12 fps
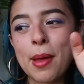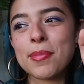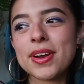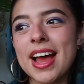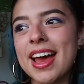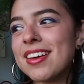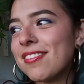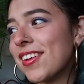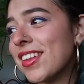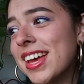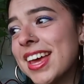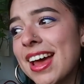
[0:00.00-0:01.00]
But I feel
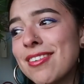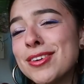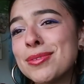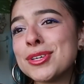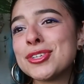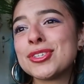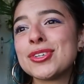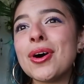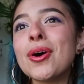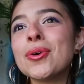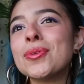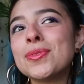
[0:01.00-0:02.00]
like everyone should
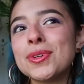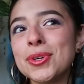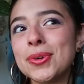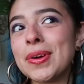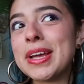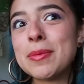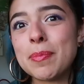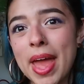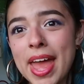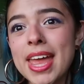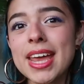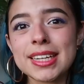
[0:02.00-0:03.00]
own green
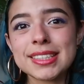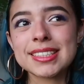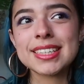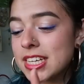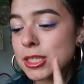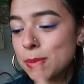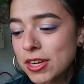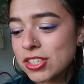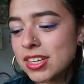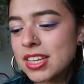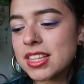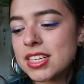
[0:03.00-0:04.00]
pants,
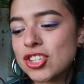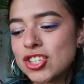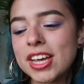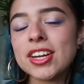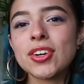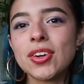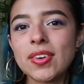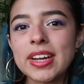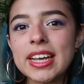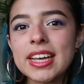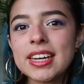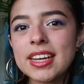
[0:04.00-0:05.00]
especially this shade of
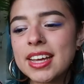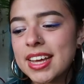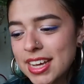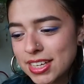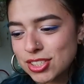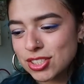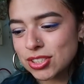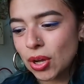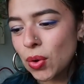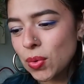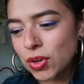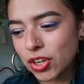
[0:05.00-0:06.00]
green is
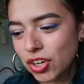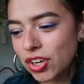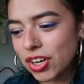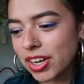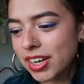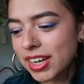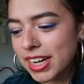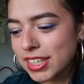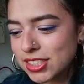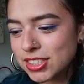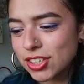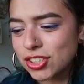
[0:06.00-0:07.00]
so good.
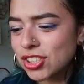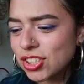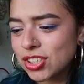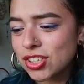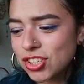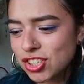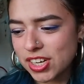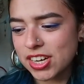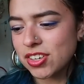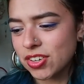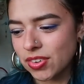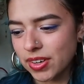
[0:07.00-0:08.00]
It's such a good shade
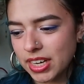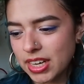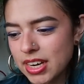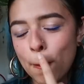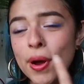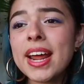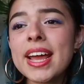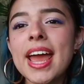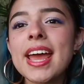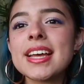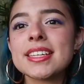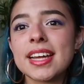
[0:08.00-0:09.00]
of green. What I
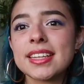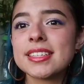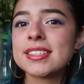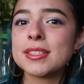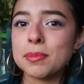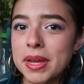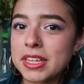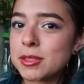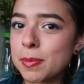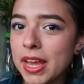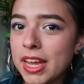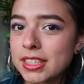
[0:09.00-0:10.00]
hate is that this is men's
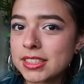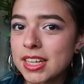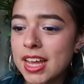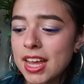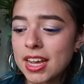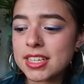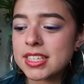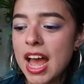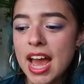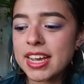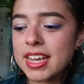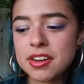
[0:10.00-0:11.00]
pants because
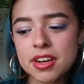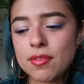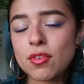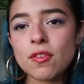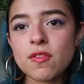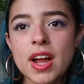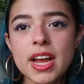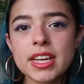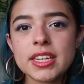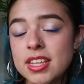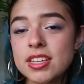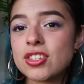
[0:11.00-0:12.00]
I can never
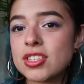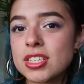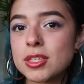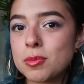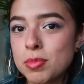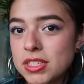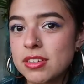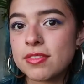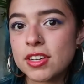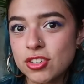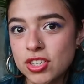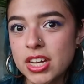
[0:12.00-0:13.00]
find this
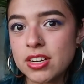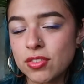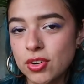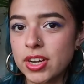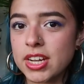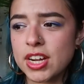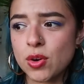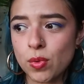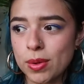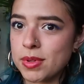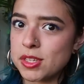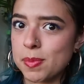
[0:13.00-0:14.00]
specific shade of green in
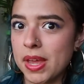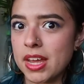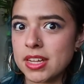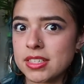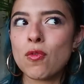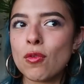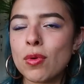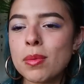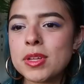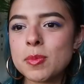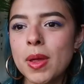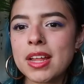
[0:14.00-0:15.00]
women's pants. For
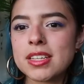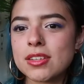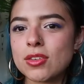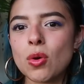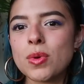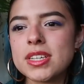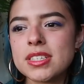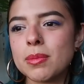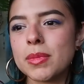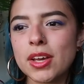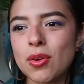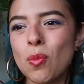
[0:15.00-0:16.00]
women's pants, it's always some
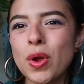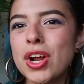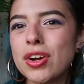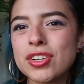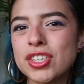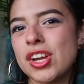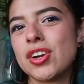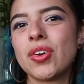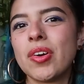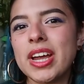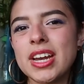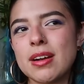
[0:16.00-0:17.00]
like weird shade of
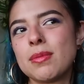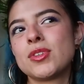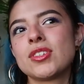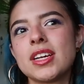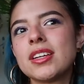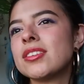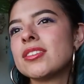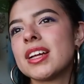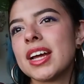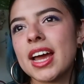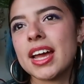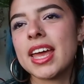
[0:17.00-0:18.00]
green and I'm just like, dude,
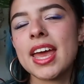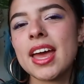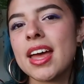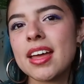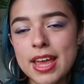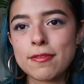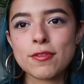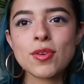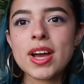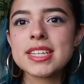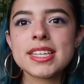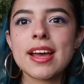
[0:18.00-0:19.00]
like I can't. If you
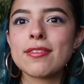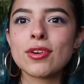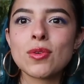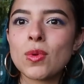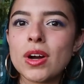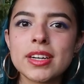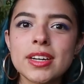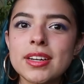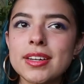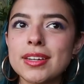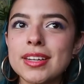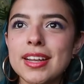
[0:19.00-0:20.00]
guys ever want
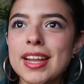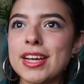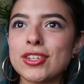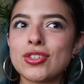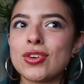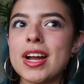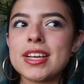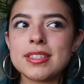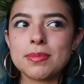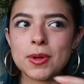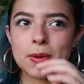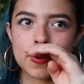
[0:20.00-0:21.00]
to like try
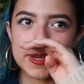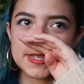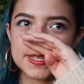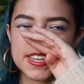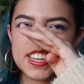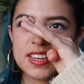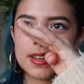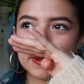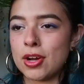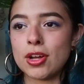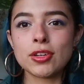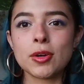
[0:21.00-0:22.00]
some crazy
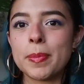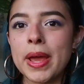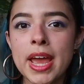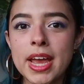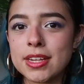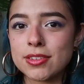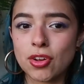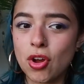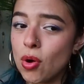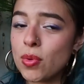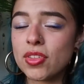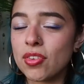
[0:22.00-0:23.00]
colored pants,
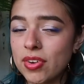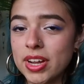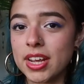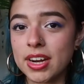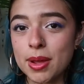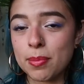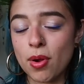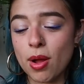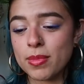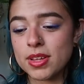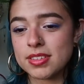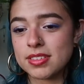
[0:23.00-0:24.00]
go with green. I
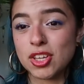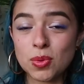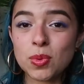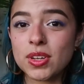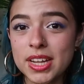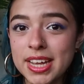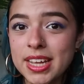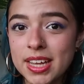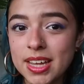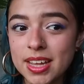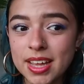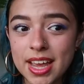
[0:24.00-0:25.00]
promise you will like
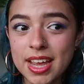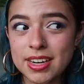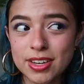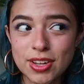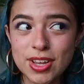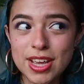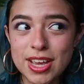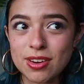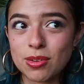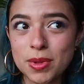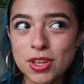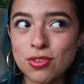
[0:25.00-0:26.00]
it and
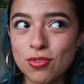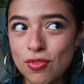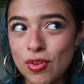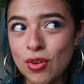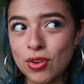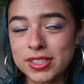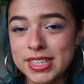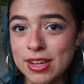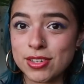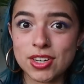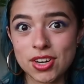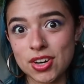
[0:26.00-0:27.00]
it'll make you feel
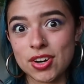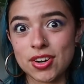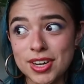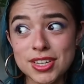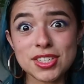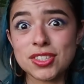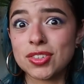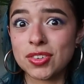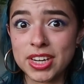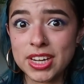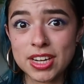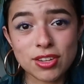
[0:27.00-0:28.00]
down to earth because it's
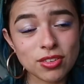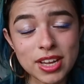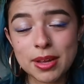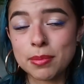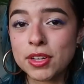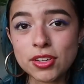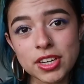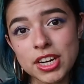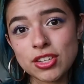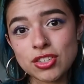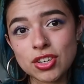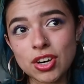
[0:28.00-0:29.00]
green and you like mother
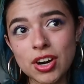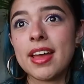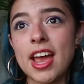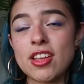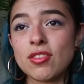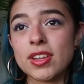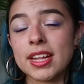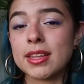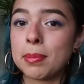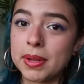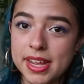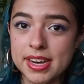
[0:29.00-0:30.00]
nature and you like the
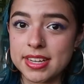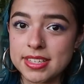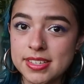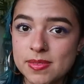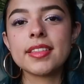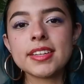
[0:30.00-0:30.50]
planet.